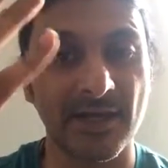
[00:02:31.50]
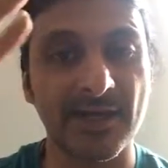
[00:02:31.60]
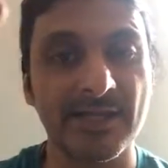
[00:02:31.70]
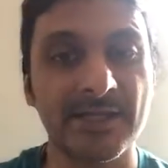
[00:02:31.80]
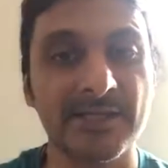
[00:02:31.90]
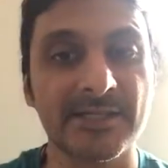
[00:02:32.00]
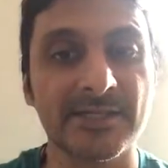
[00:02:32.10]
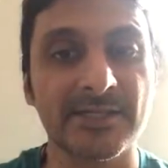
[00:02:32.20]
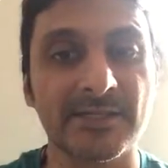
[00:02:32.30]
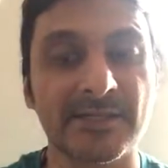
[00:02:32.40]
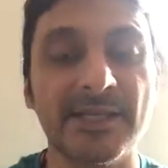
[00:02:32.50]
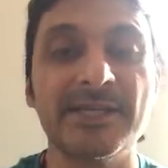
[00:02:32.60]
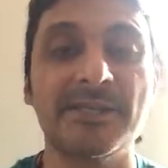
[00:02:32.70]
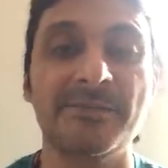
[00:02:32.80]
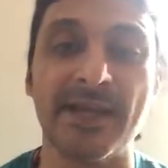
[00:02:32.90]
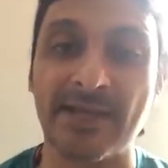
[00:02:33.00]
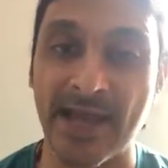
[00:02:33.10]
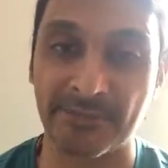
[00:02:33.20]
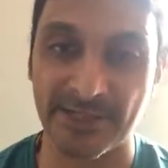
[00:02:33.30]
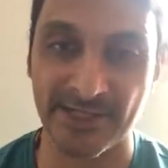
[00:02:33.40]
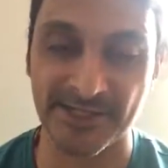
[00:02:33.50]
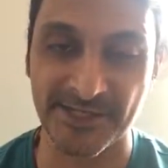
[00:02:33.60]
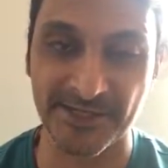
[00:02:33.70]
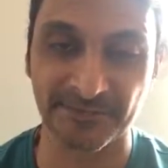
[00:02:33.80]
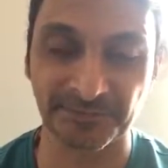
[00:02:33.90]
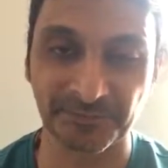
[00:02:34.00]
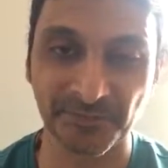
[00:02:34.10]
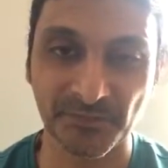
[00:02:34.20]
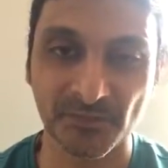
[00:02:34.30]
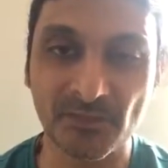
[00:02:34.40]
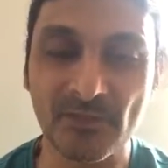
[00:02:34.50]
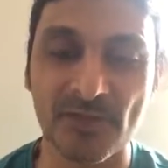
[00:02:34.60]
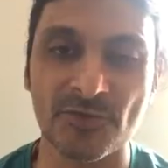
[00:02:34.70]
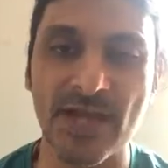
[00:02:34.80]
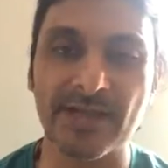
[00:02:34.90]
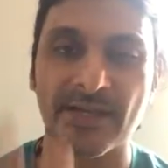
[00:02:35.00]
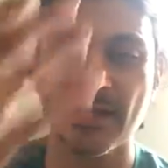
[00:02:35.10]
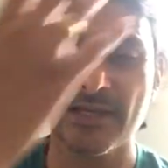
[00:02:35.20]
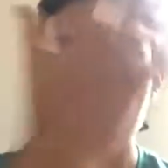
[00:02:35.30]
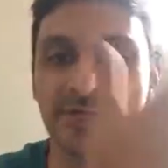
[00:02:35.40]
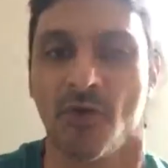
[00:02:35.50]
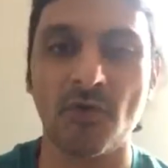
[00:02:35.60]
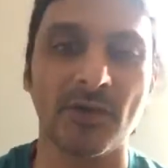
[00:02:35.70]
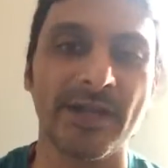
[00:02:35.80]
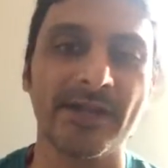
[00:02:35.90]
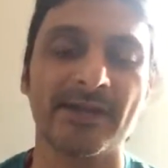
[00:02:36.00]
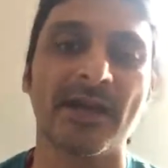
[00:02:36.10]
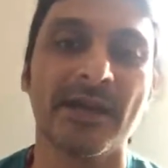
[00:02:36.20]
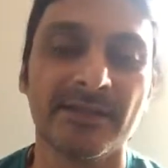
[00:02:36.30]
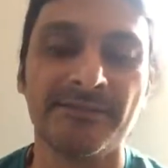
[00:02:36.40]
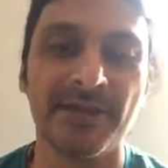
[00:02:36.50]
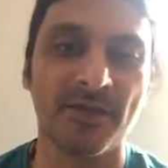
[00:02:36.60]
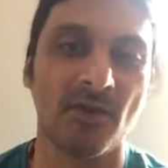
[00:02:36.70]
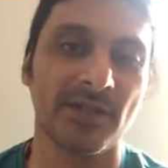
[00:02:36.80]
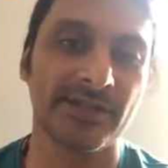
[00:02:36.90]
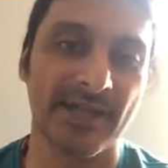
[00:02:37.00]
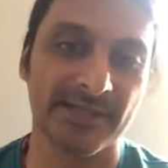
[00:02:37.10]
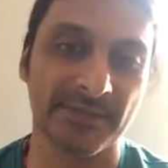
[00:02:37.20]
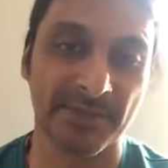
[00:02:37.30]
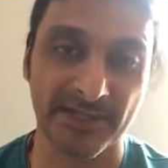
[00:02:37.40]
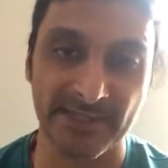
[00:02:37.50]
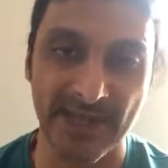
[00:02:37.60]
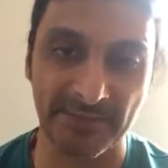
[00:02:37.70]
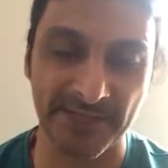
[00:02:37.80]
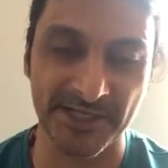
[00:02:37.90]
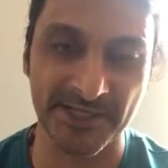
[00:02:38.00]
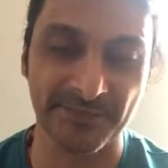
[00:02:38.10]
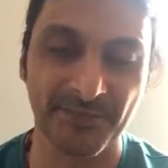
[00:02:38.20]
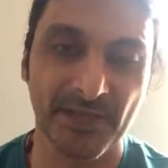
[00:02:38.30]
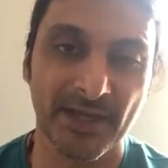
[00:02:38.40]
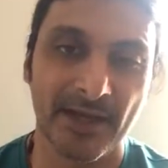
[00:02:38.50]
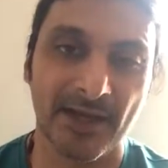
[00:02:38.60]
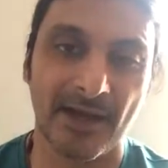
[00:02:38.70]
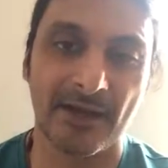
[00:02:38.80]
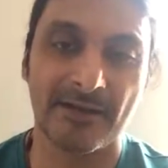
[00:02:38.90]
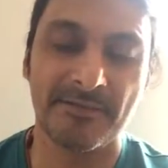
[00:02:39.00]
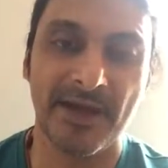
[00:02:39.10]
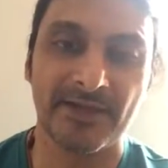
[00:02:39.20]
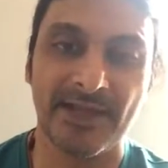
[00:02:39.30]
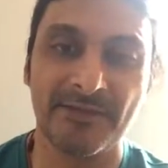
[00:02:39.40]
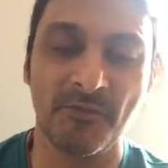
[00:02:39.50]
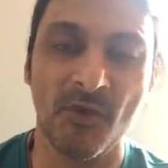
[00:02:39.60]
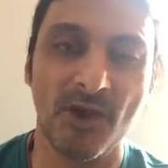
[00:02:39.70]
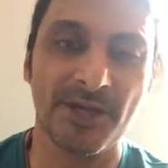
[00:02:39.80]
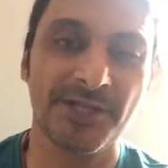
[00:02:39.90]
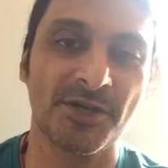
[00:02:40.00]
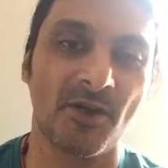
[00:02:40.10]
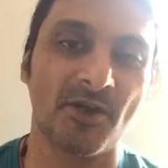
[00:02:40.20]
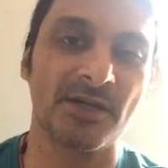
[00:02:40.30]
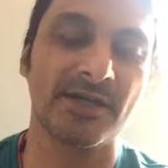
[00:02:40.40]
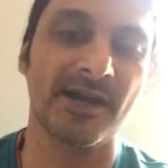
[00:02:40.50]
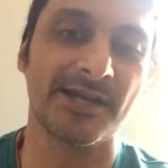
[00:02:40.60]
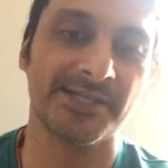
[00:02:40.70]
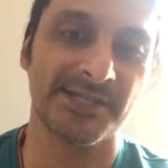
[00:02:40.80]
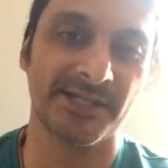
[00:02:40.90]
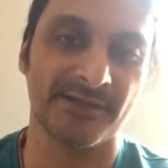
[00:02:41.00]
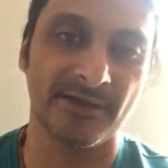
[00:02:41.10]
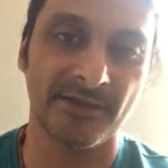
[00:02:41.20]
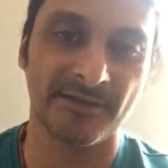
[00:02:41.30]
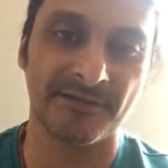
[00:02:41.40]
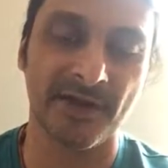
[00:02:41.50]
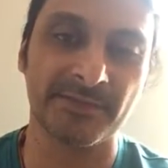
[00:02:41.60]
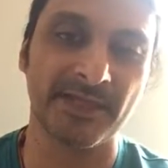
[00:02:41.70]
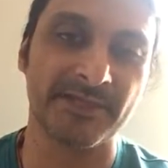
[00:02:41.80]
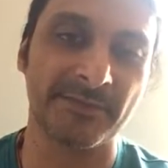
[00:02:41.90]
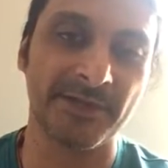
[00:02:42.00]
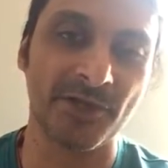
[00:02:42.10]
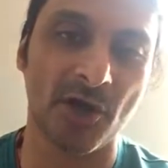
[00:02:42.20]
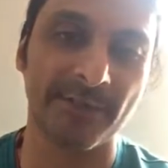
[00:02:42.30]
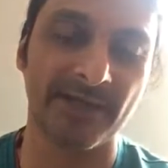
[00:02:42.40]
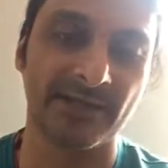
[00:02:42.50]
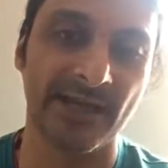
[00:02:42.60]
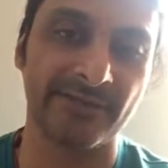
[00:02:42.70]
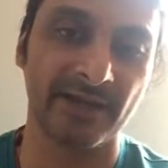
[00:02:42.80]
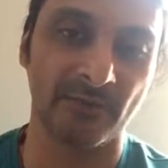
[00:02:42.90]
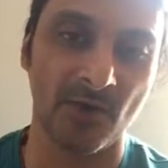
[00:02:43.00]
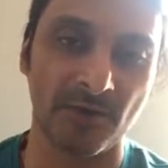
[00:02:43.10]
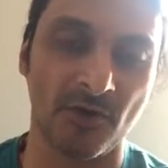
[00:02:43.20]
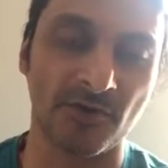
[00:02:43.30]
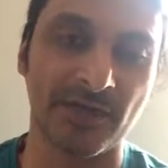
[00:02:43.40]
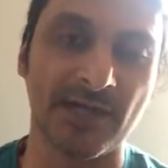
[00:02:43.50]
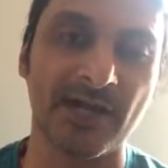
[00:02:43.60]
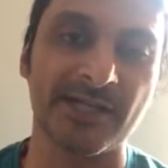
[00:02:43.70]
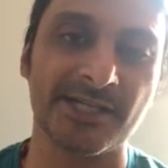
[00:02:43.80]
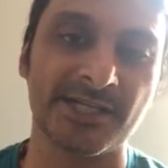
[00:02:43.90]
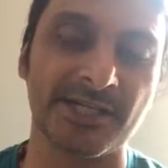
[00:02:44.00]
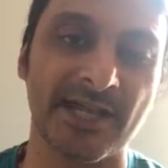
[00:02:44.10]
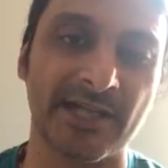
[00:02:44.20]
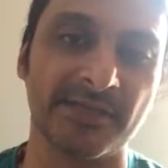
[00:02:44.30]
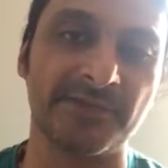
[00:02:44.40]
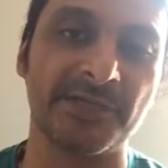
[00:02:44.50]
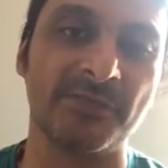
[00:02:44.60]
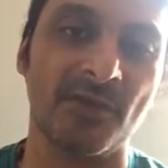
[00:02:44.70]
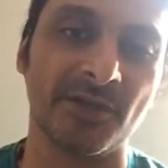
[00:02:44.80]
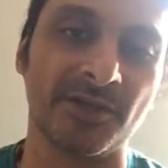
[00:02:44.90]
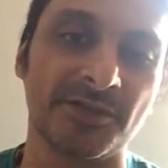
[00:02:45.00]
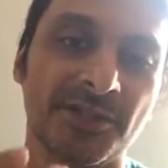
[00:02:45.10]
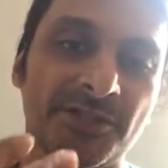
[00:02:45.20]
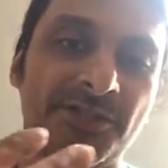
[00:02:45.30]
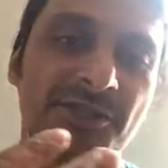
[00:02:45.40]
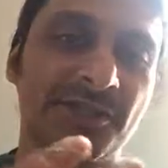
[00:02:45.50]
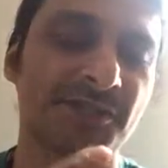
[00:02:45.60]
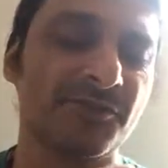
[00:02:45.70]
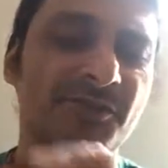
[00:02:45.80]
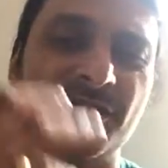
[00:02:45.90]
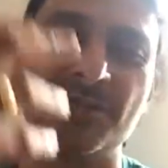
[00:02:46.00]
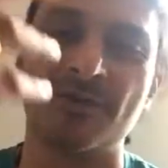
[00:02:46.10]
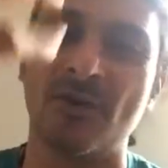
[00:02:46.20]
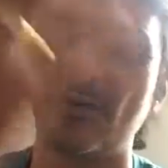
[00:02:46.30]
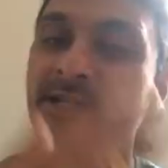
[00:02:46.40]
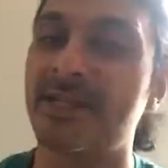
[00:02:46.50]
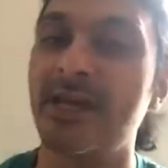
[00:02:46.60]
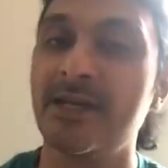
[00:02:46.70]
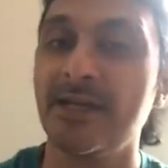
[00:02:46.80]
is seen to be an absence. So that this whole layer, then we call it as the present absence. But then what is organizing from that subatomic level, what organizes these atoms into molecules, into tissues, into organs,